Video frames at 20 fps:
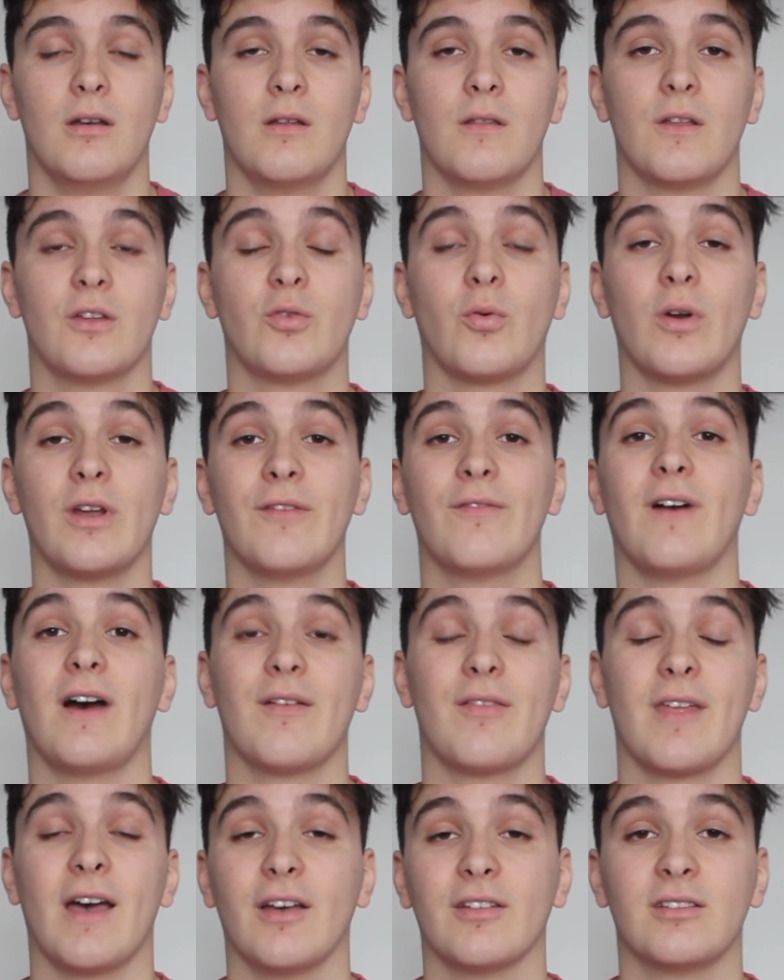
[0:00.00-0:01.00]
The
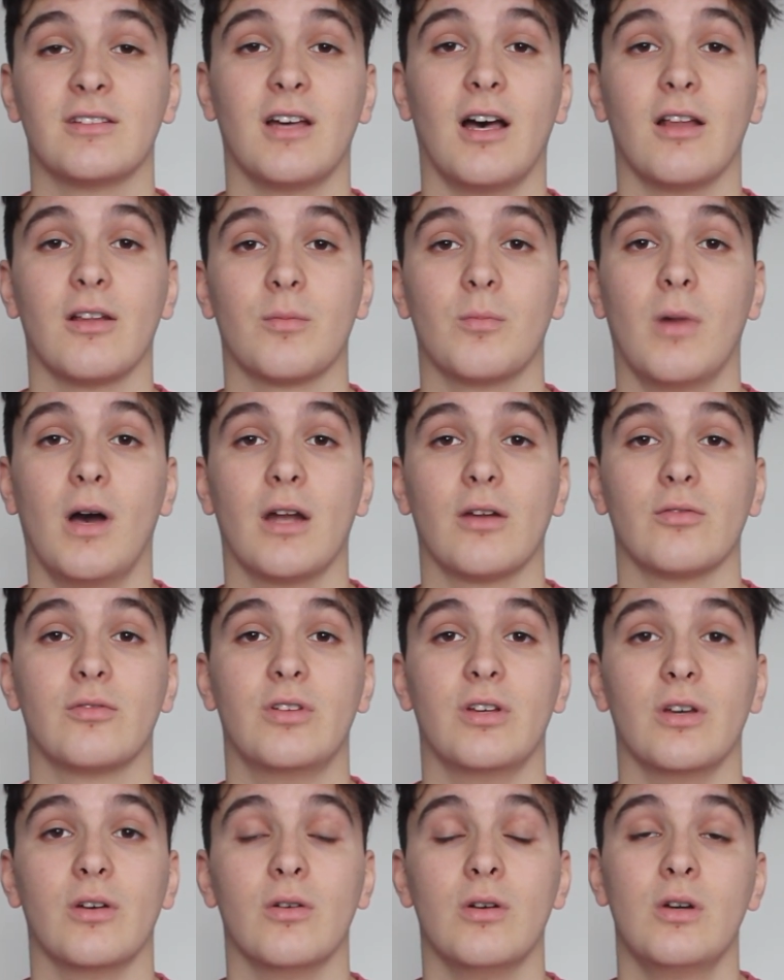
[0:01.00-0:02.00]
$25,000 Model
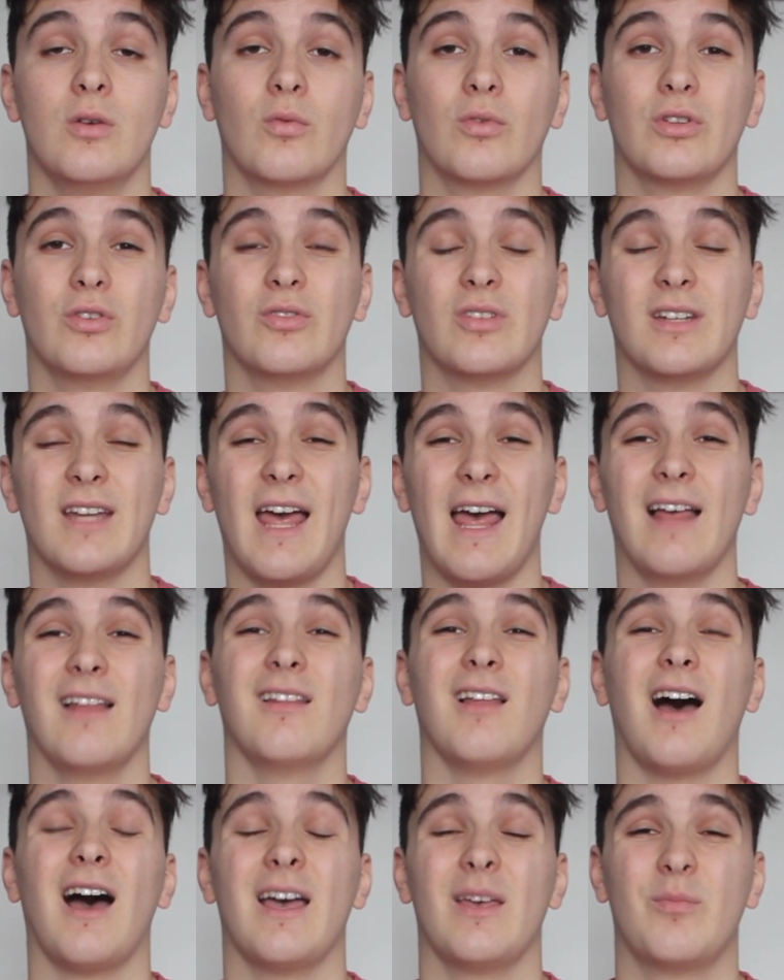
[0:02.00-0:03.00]
2 will use an
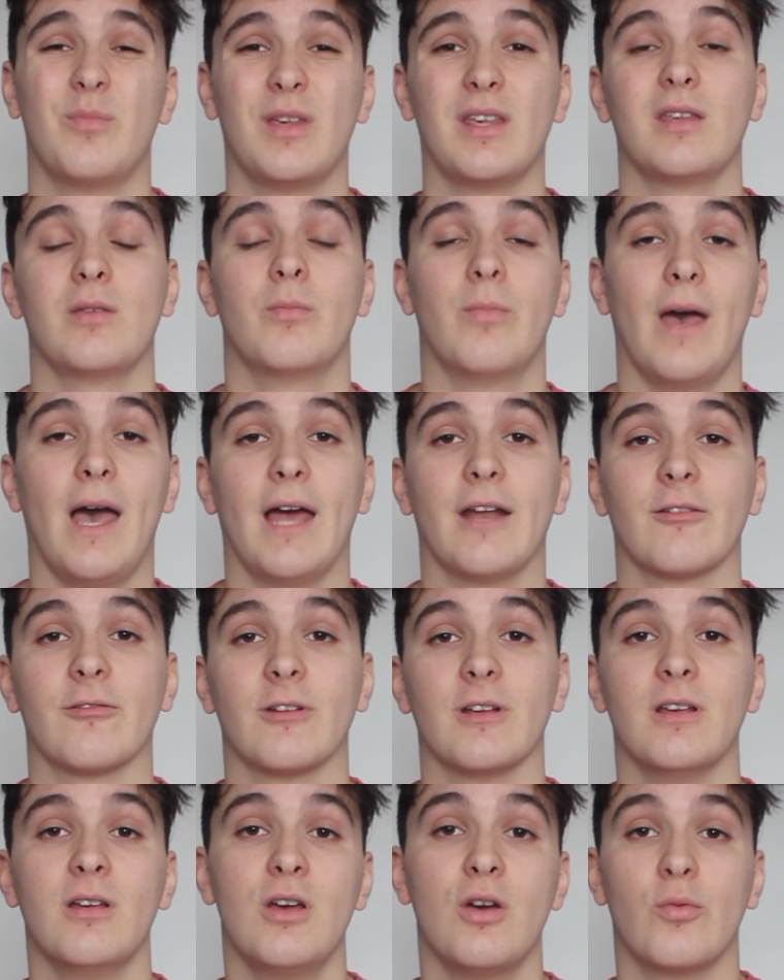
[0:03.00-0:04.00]
LiP
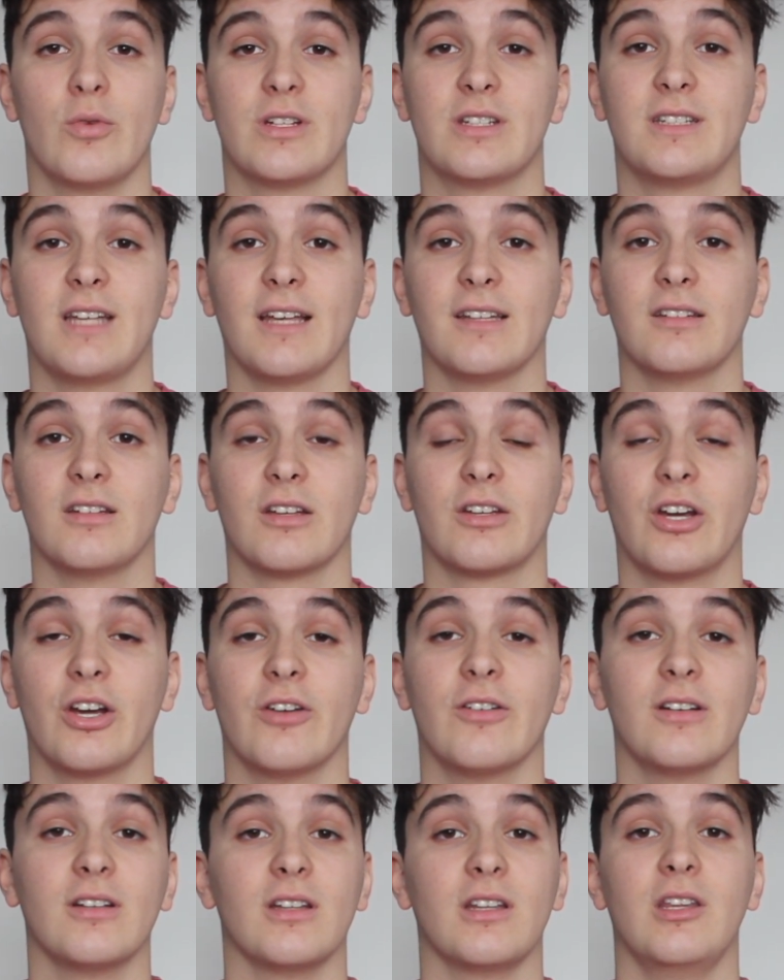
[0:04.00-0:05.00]
battery, which Tesla
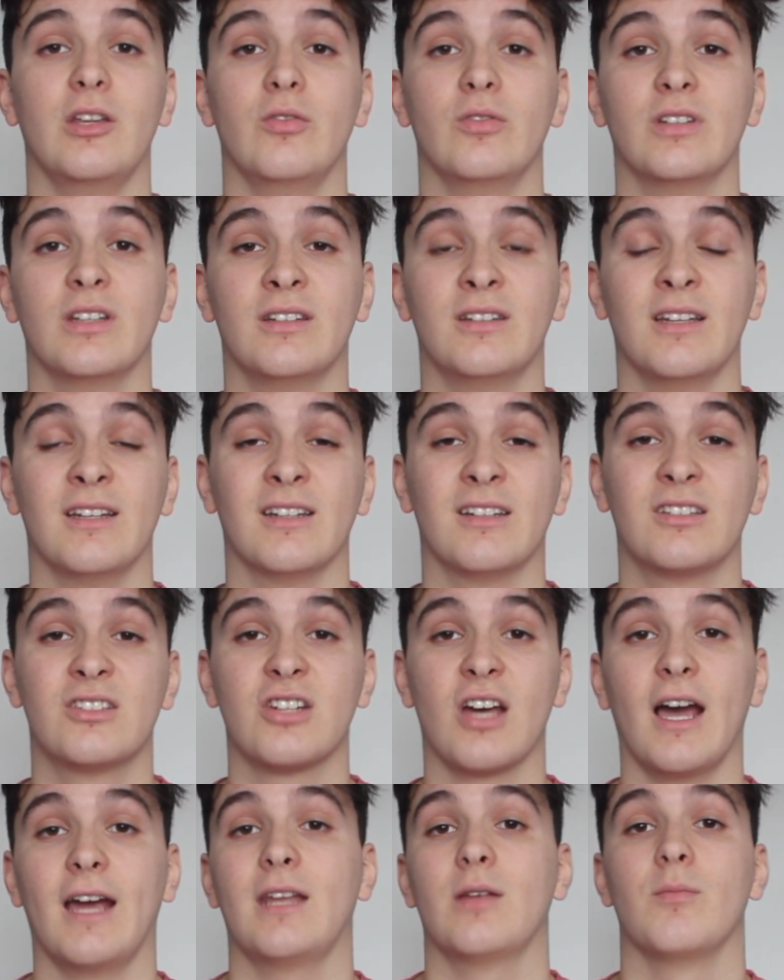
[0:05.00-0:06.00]
currently uses in its
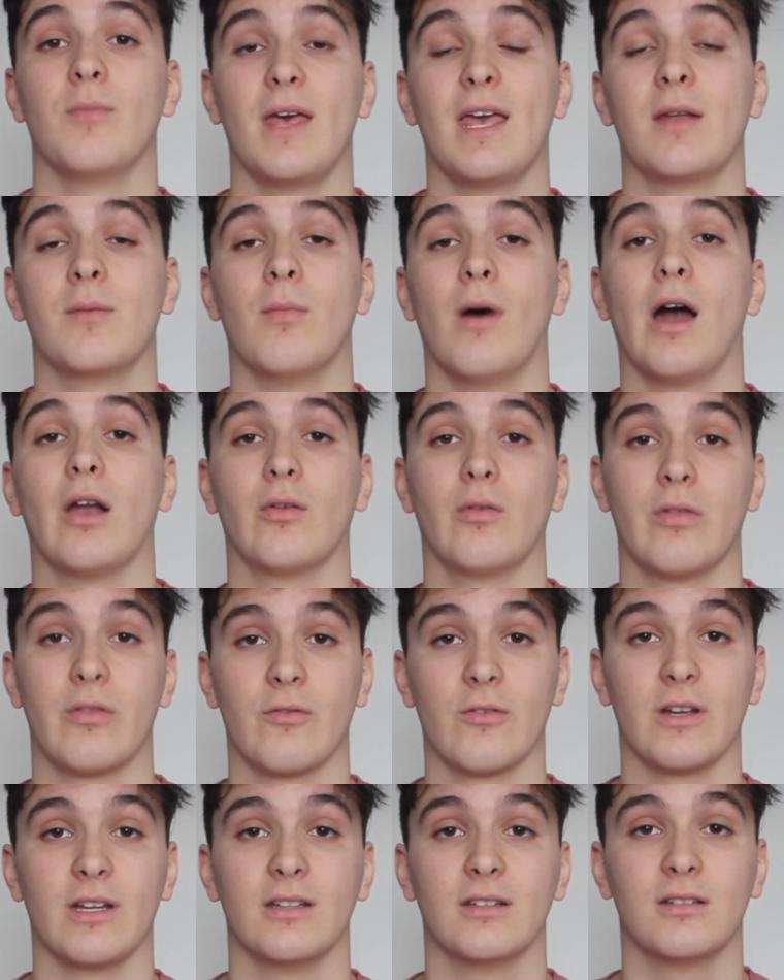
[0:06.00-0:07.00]
China-made Model
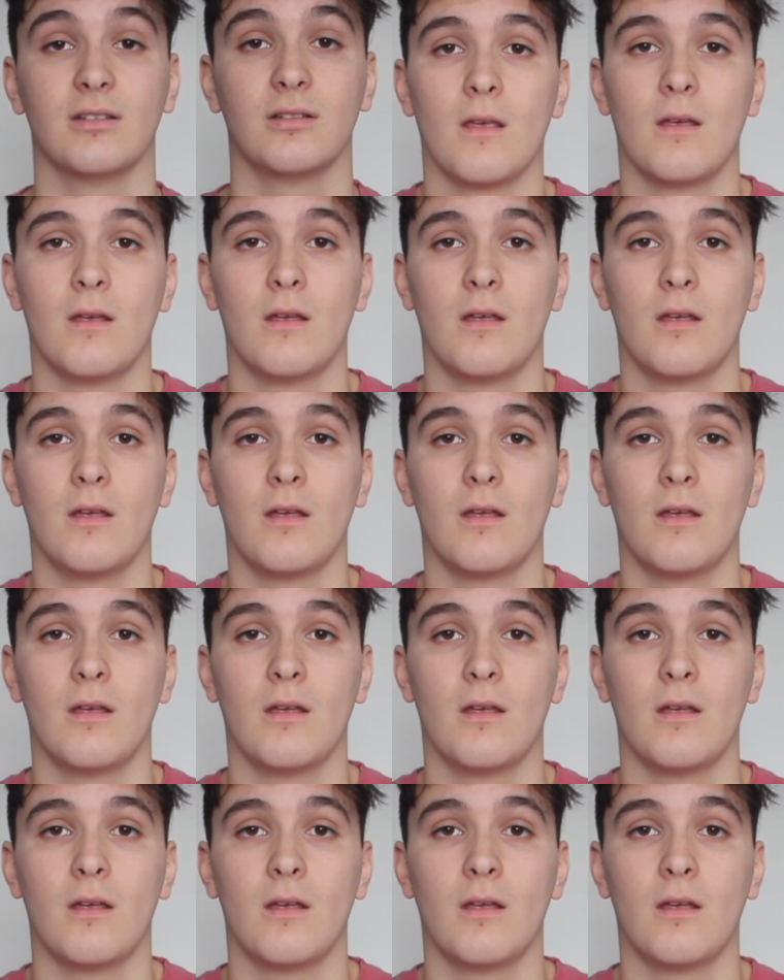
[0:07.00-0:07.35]
3s.